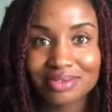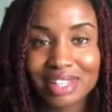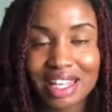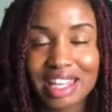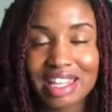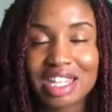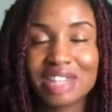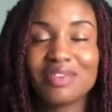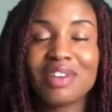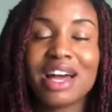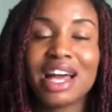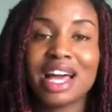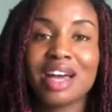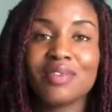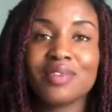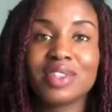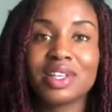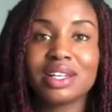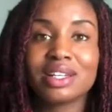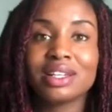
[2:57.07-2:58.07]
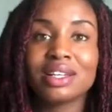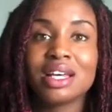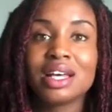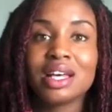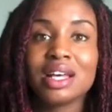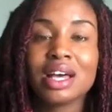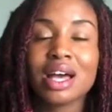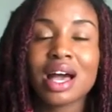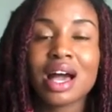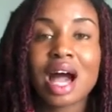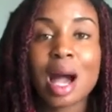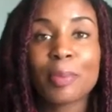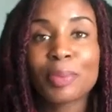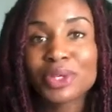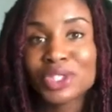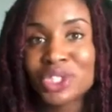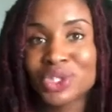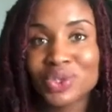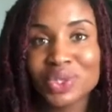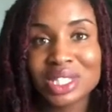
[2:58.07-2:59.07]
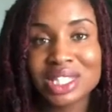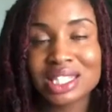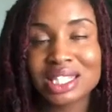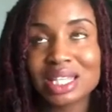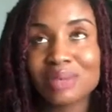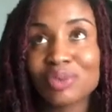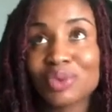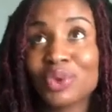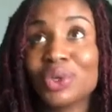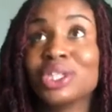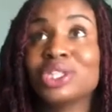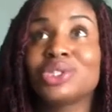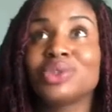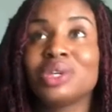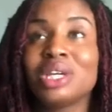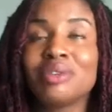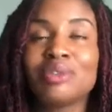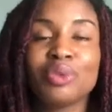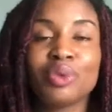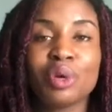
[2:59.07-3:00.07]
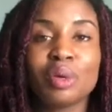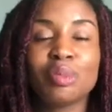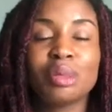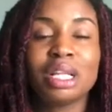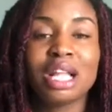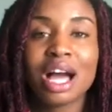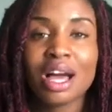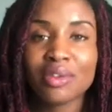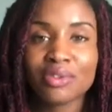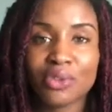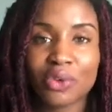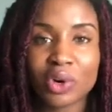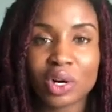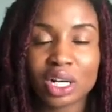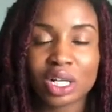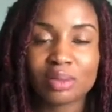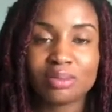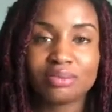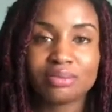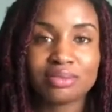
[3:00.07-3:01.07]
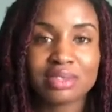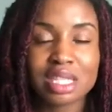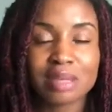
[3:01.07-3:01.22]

And if I have the opportunity, I'm going to give you a platform to